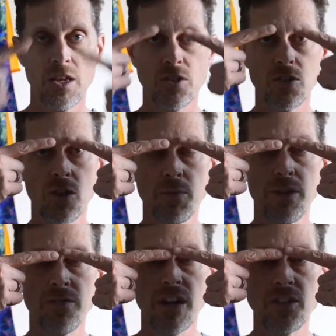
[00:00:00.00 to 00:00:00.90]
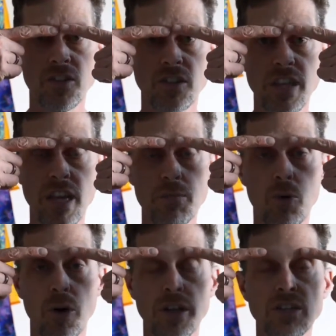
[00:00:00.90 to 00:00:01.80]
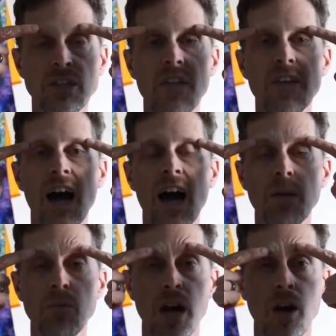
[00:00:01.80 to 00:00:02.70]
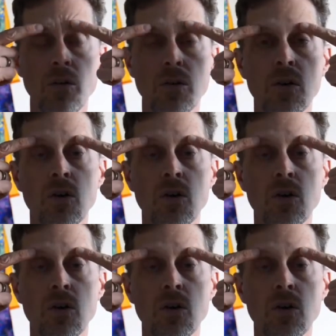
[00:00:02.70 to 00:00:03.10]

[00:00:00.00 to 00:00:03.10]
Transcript: So I'm going to invite you, the second point is on the eyebrow,